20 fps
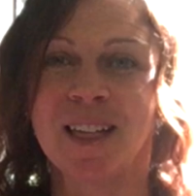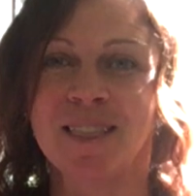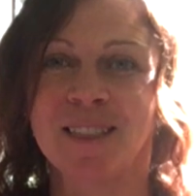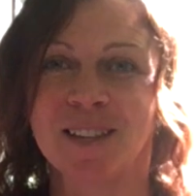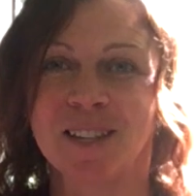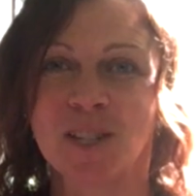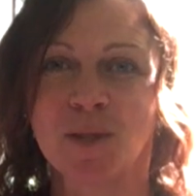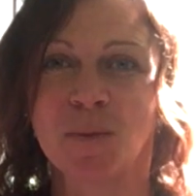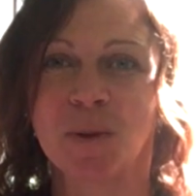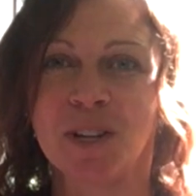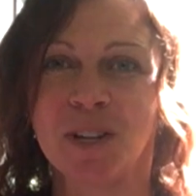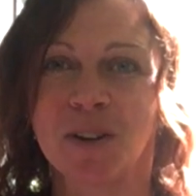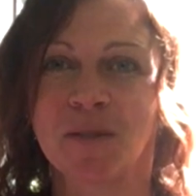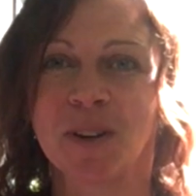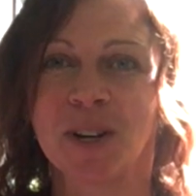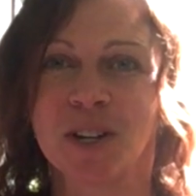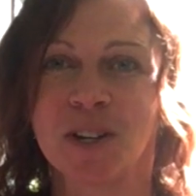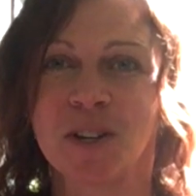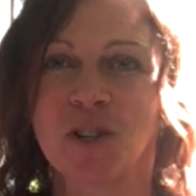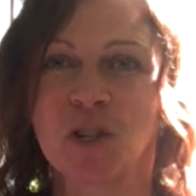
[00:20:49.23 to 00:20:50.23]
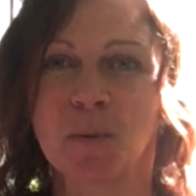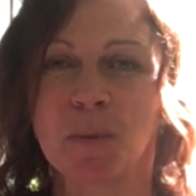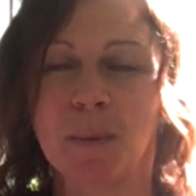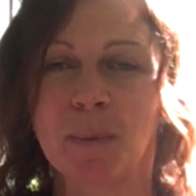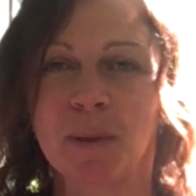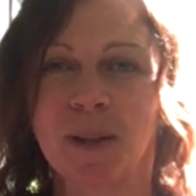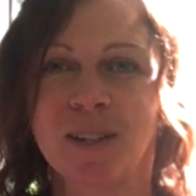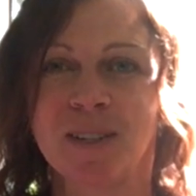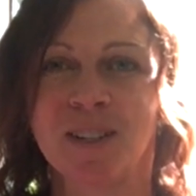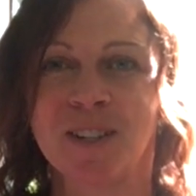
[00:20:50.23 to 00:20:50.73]
This is where you should be
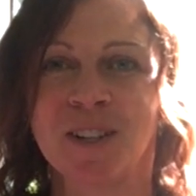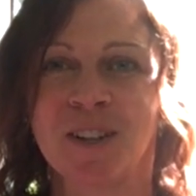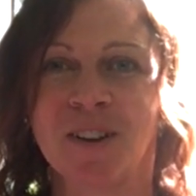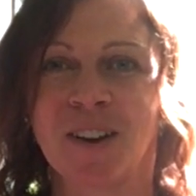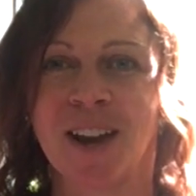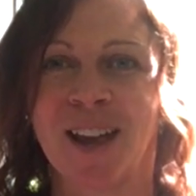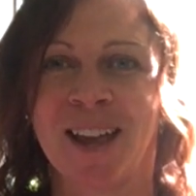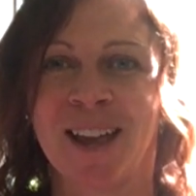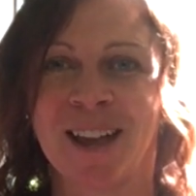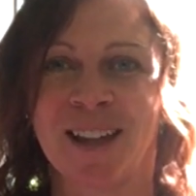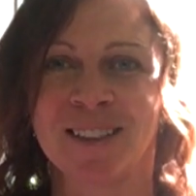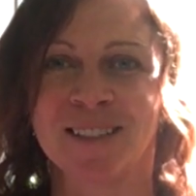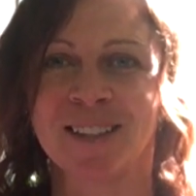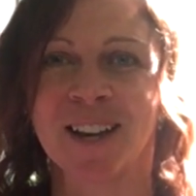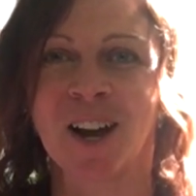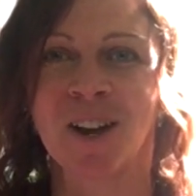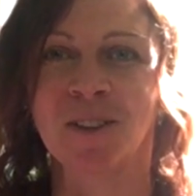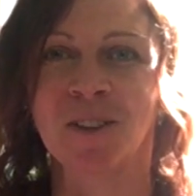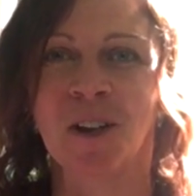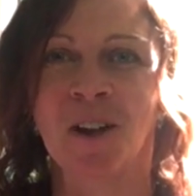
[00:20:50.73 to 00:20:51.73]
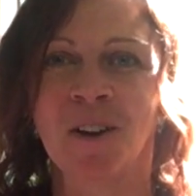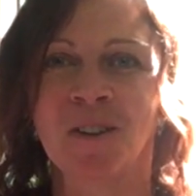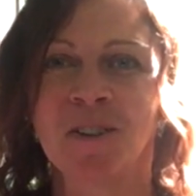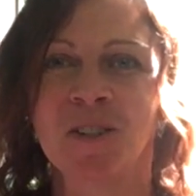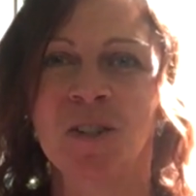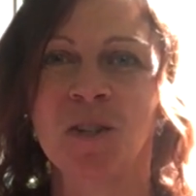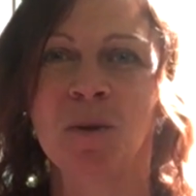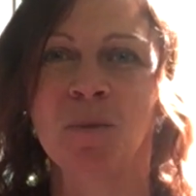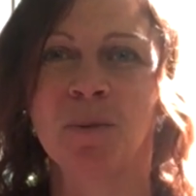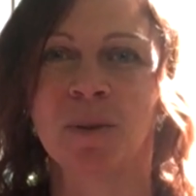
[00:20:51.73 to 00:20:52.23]
placing your hands. How long
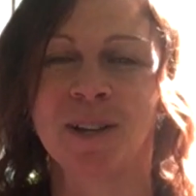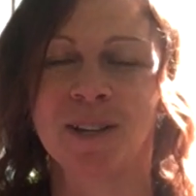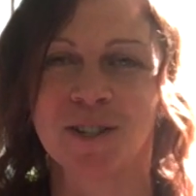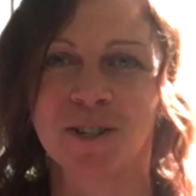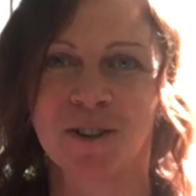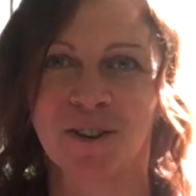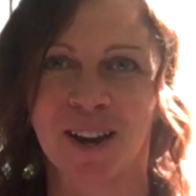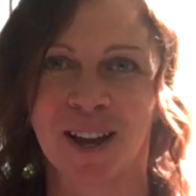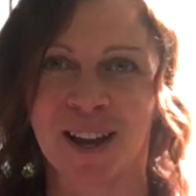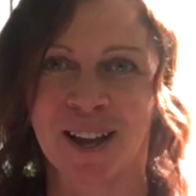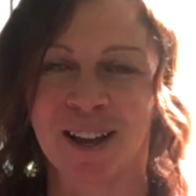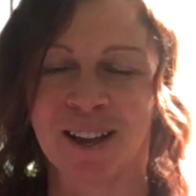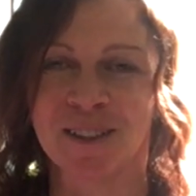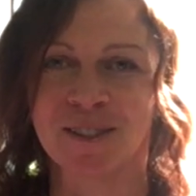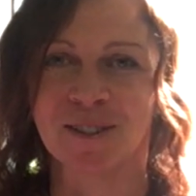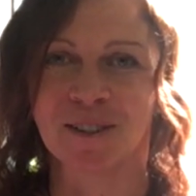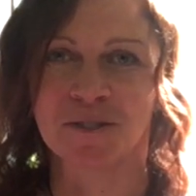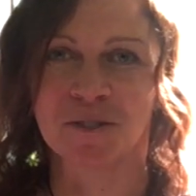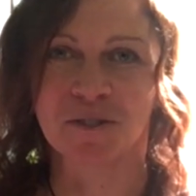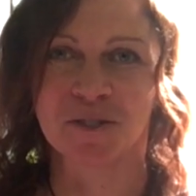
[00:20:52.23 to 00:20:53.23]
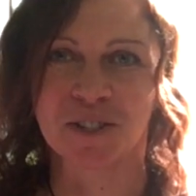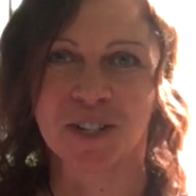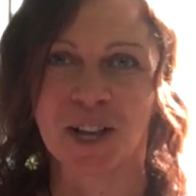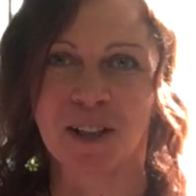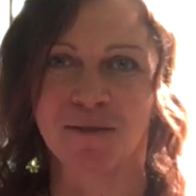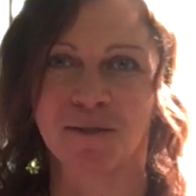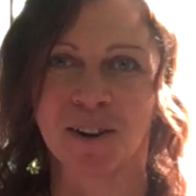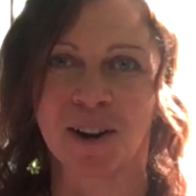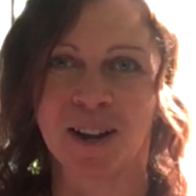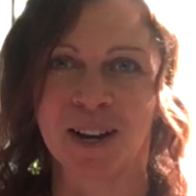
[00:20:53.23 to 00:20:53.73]
do you place your hands on
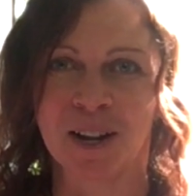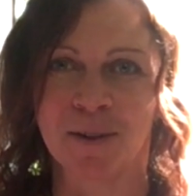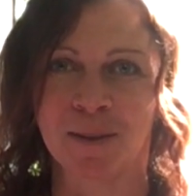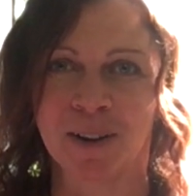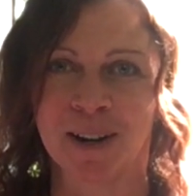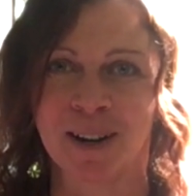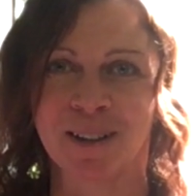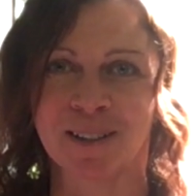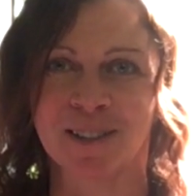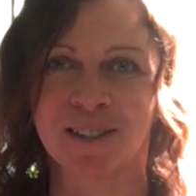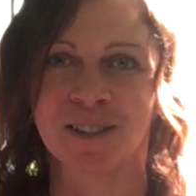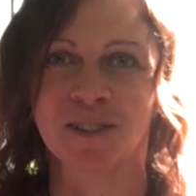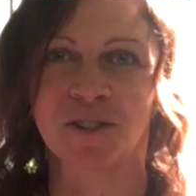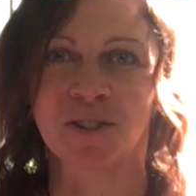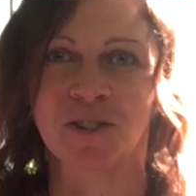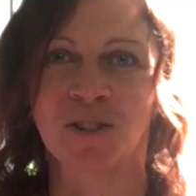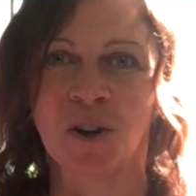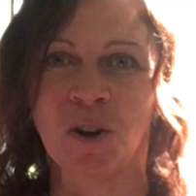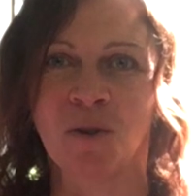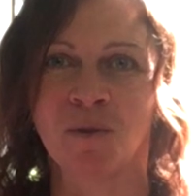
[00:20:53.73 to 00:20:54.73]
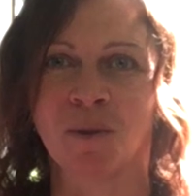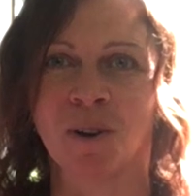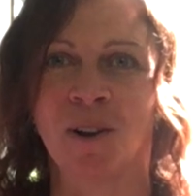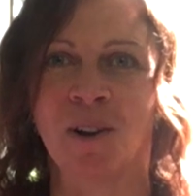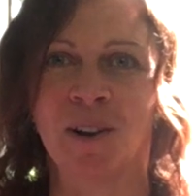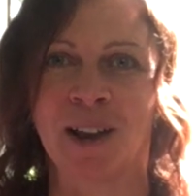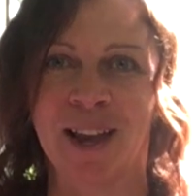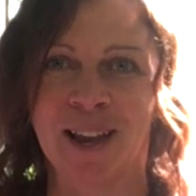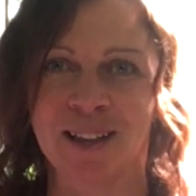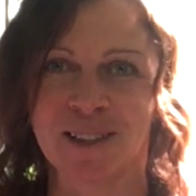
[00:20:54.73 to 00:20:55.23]
yourself or anyone else? There's no
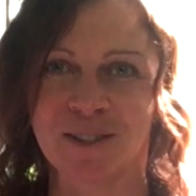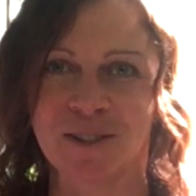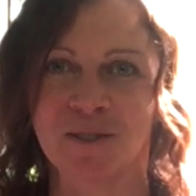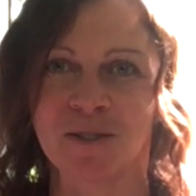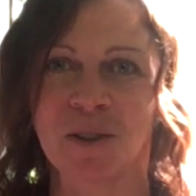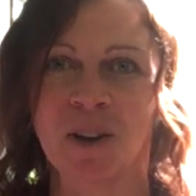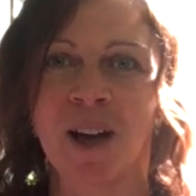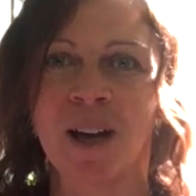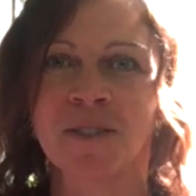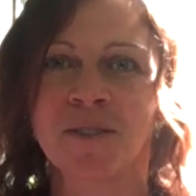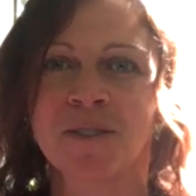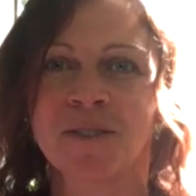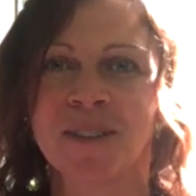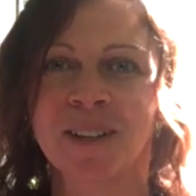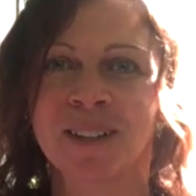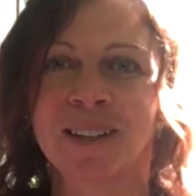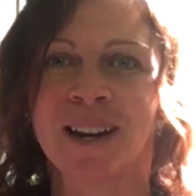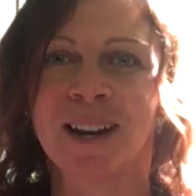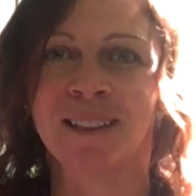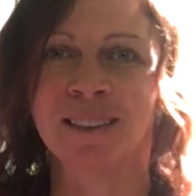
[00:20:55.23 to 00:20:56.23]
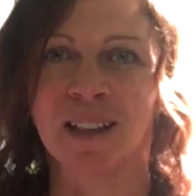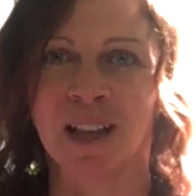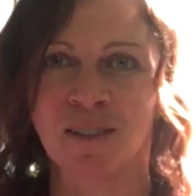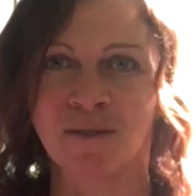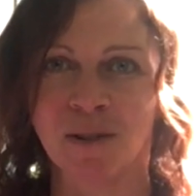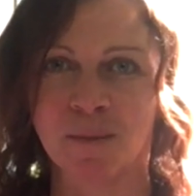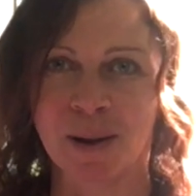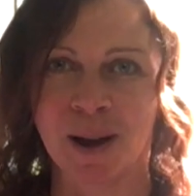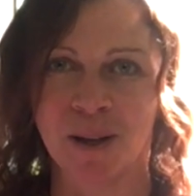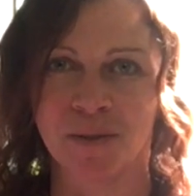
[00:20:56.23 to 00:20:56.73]
wrong answer. The other thing that I
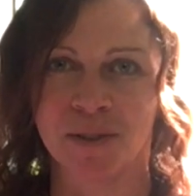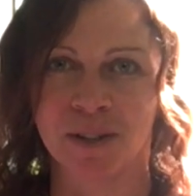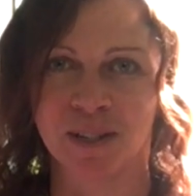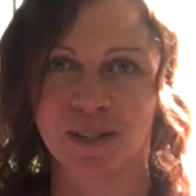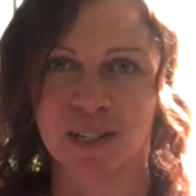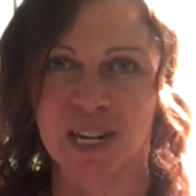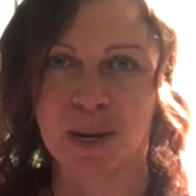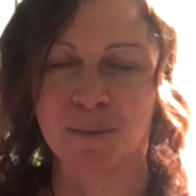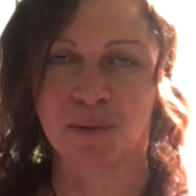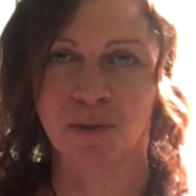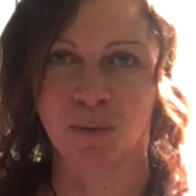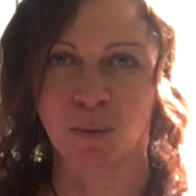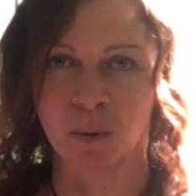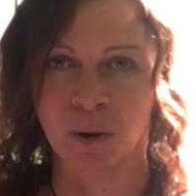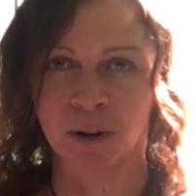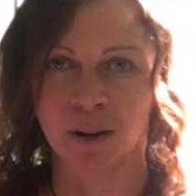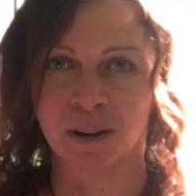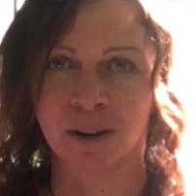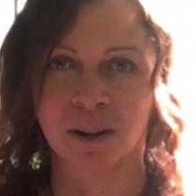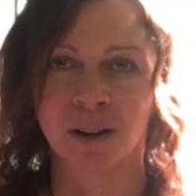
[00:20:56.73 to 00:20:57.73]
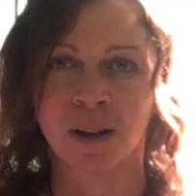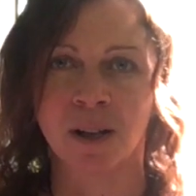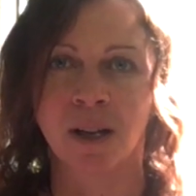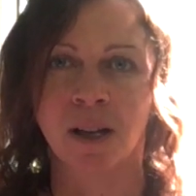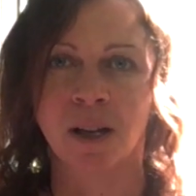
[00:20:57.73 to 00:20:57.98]
love about this type of work,